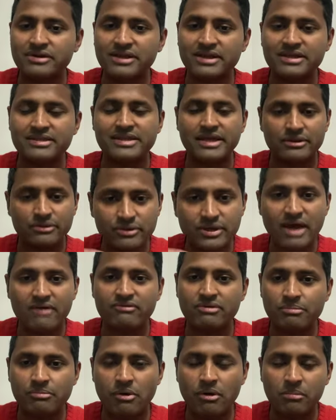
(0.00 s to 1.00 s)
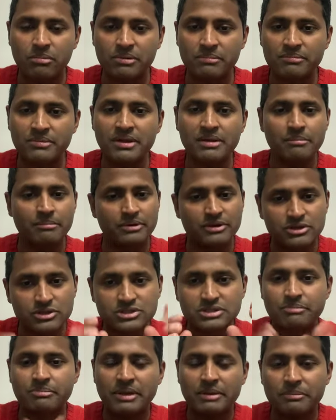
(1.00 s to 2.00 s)
that you have a problem, because the
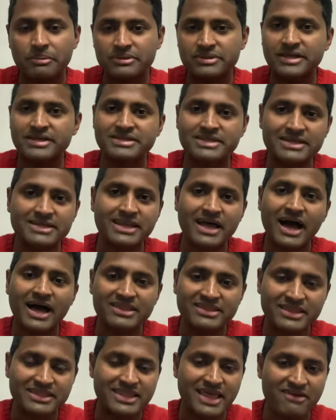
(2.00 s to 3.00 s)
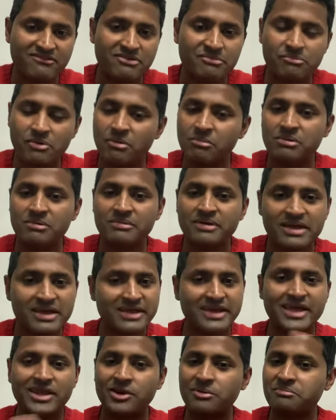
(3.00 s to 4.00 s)
people that deny that they have a problem
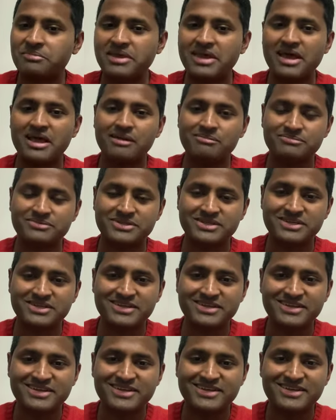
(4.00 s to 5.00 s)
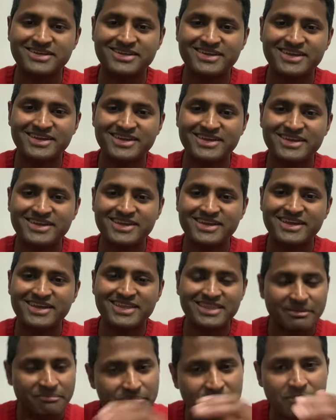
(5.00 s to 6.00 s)
cannot be helped. The
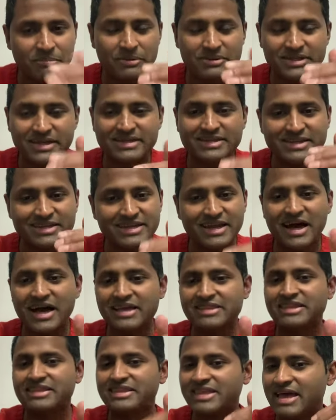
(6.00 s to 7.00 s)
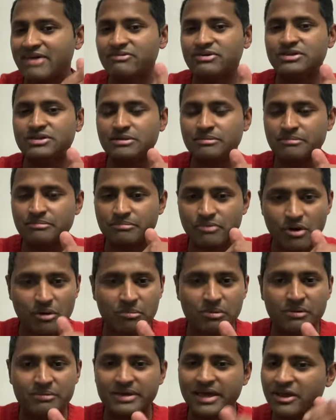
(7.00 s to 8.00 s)
people that deny that they have a problem
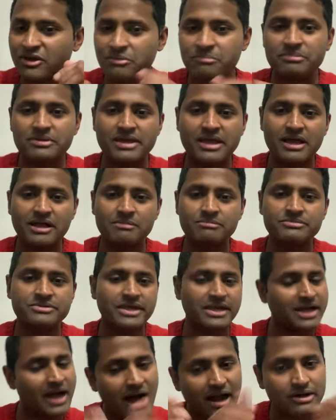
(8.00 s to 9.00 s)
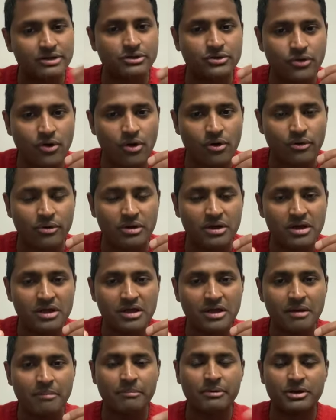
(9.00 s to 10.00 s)
cannot be helped. They can't grow
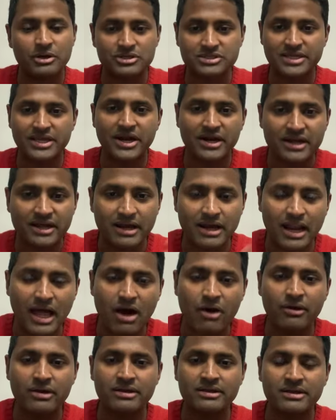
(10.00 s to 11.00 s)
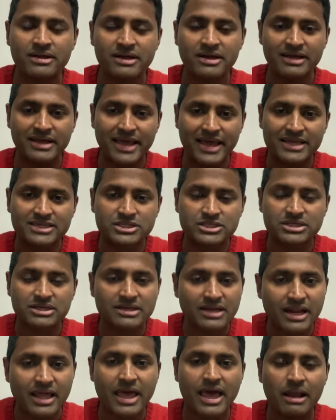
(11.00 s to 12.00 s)
because they're not allowing external
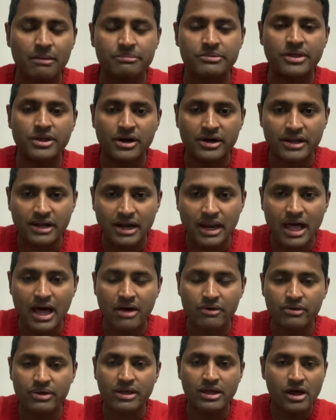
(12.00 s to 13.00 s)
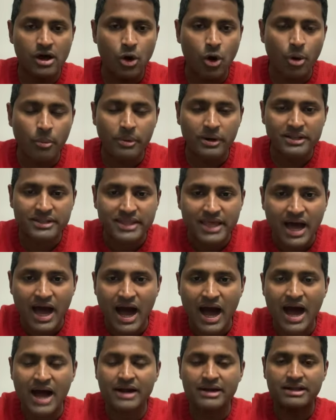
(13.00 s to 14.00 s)
help. They're not allowing opening their
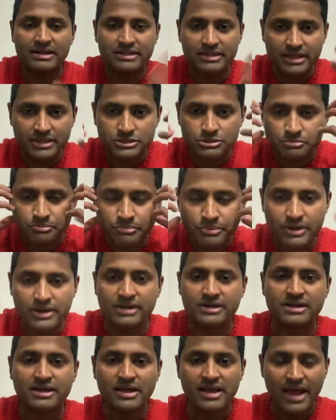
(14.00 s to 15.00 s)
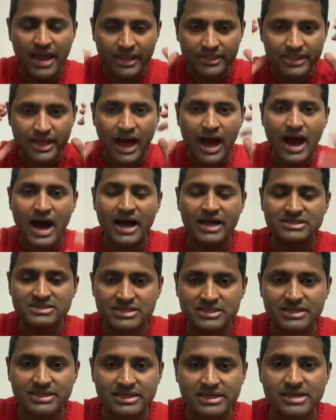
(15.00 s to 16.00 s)
heart and their spirit and their eyes and their
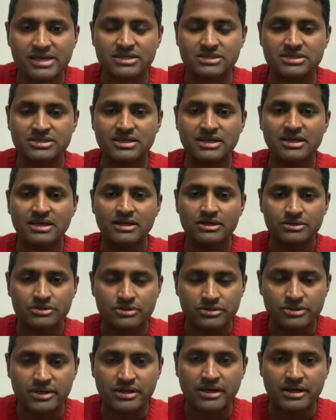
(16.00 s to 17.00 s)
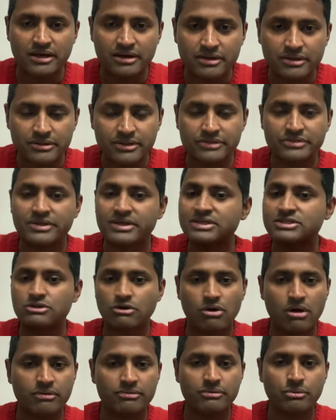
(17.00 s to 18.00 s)
ears to the things around
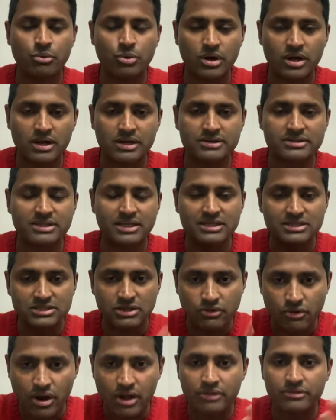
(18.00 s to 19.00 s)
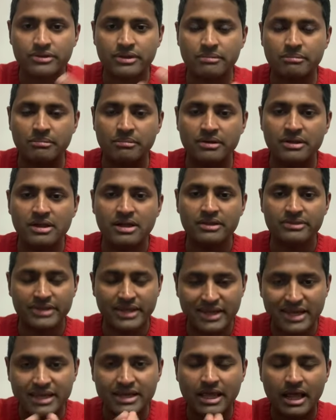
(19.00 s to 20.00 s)
the world, things around them that can
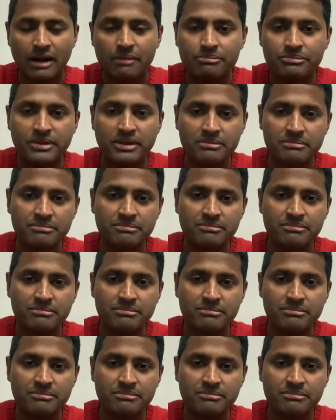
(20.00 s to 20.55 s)
help them.